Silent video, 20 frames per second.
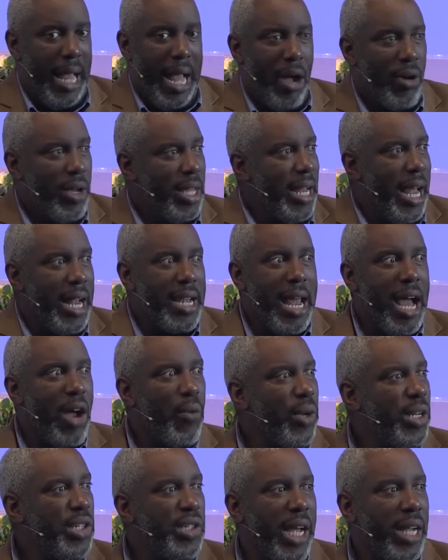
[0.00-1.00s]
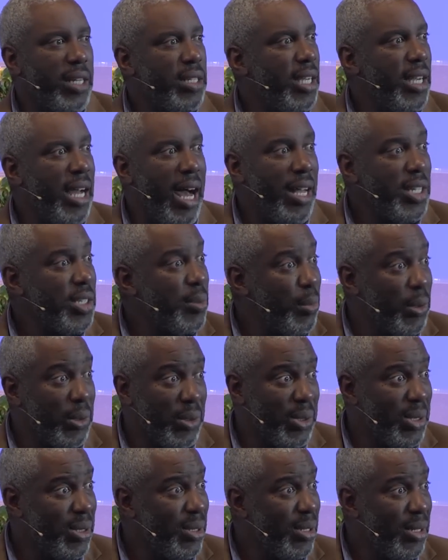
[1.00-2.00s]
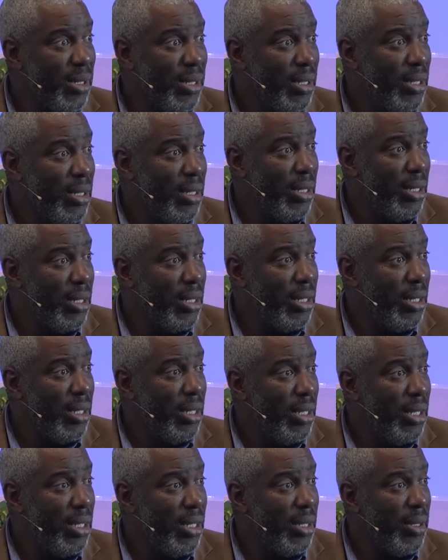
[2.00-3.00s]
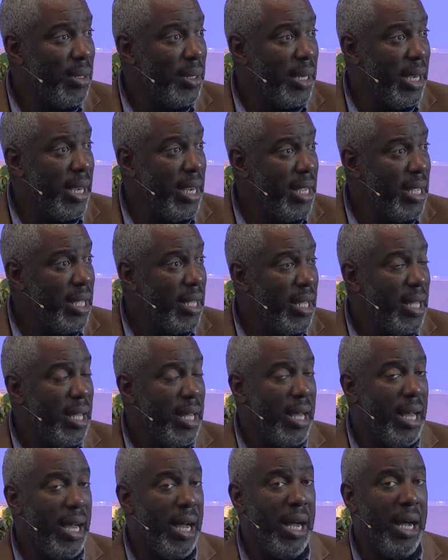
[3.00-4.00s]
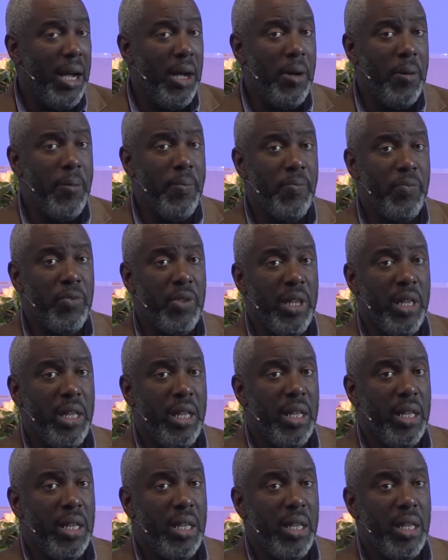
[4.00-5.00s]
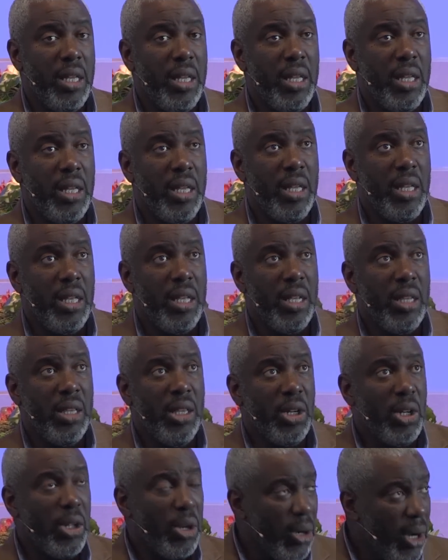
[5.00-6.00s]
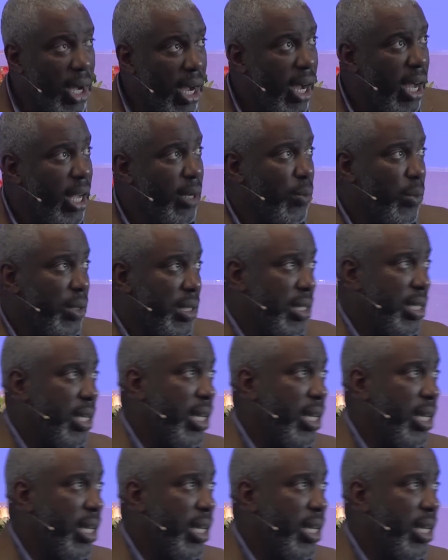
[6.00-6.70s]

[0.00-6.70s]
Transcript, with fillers: how can I now reject the Gospels, right? um, the Quran would